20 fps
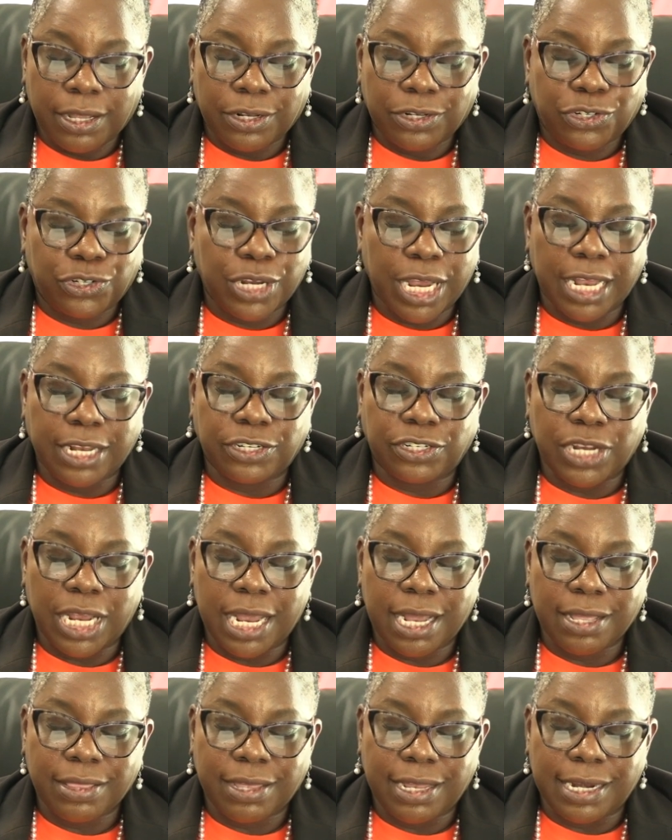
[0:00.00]

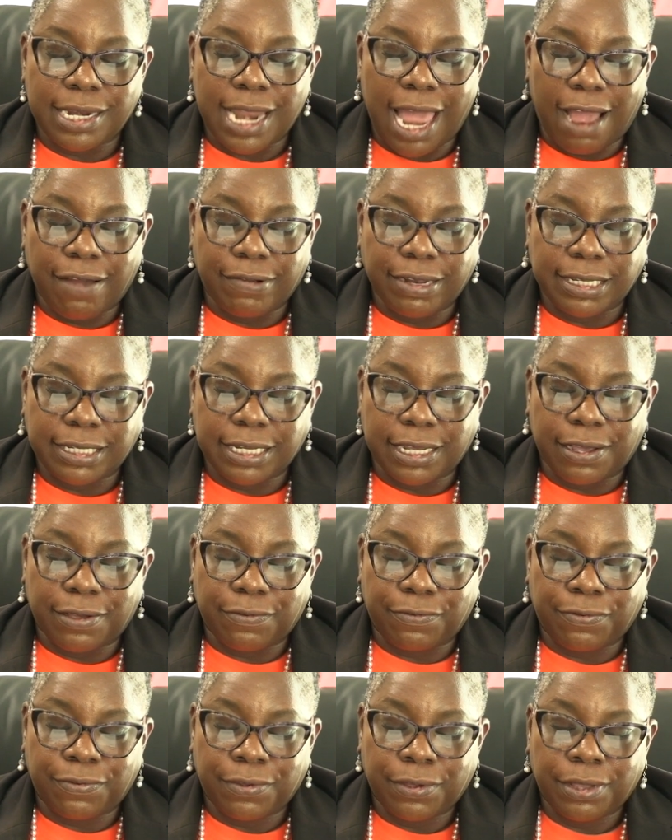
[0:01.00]
Changing the
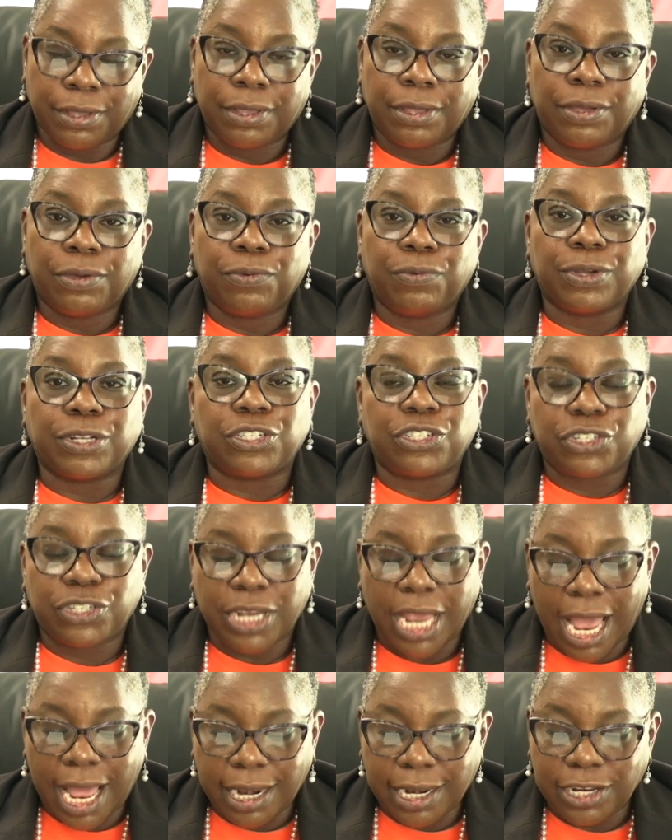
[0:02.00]
narrative will
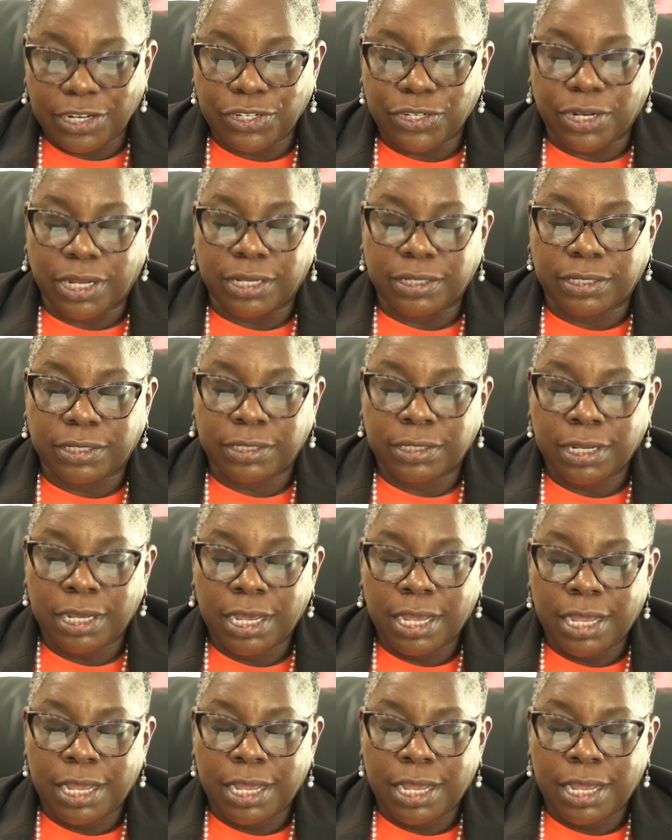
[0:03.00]
challenge us